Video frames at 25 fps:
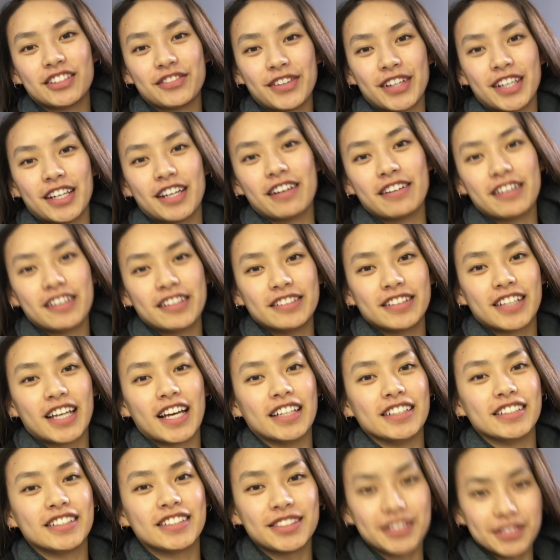video out
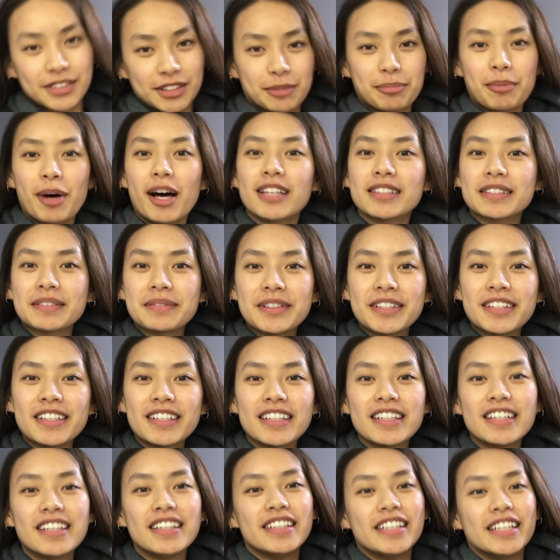as soon as
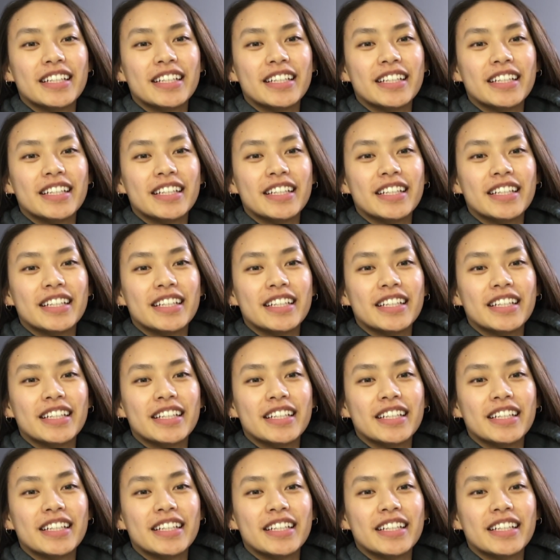possible